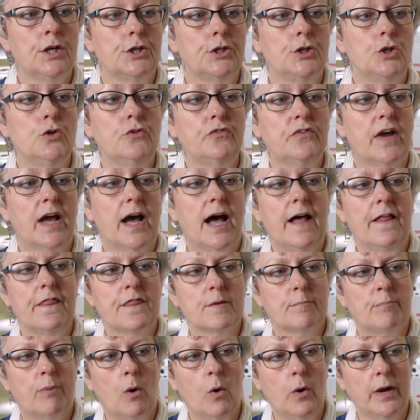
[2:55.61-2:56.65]
You've got
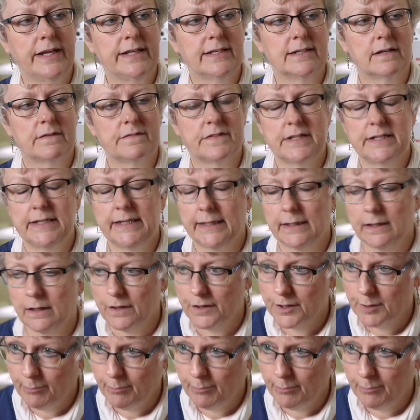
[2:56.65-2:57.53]
the point of the needle.